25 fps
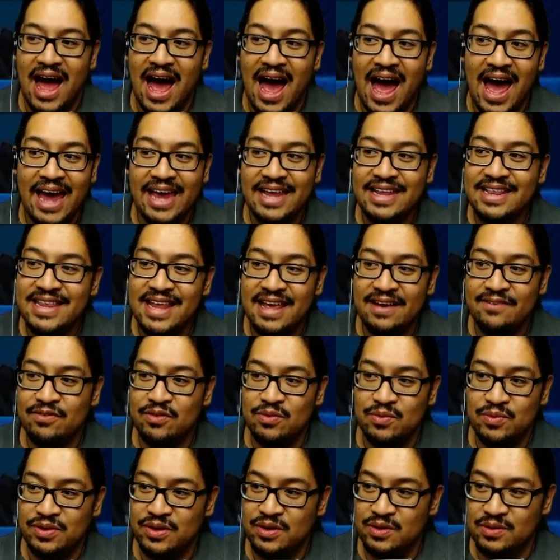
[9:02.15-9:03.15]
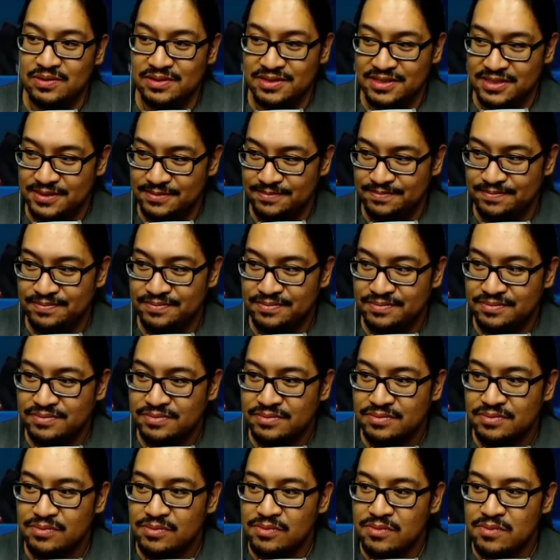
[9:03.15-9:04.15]
I never used
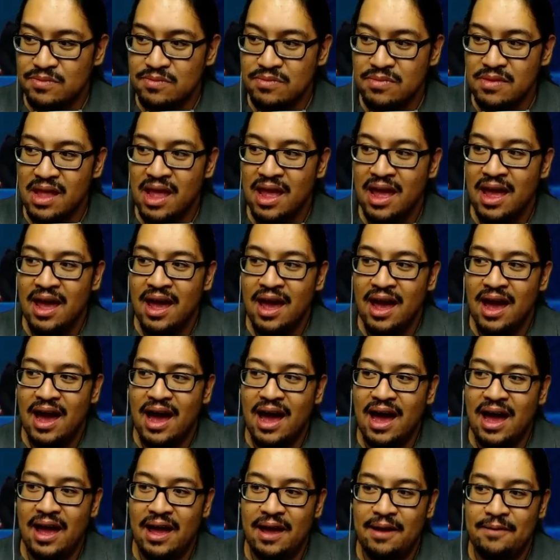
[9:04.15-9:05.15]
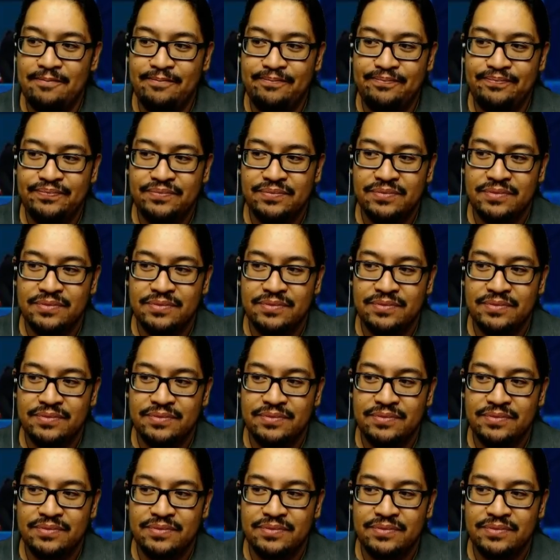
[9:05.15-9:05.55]
um